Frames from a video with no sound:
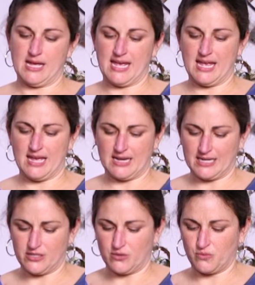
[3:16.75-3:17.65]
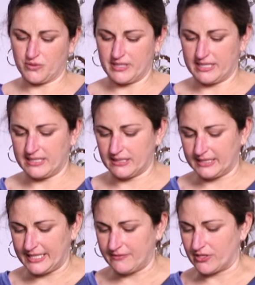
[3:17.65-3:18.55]
and I don't want these
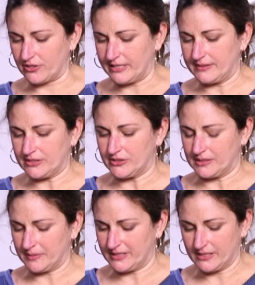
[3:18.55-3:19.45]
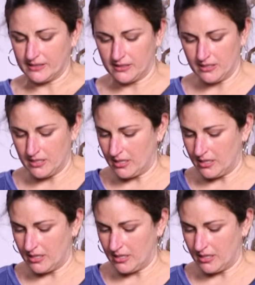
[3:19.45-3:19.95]
leaves on it, so I'm gonna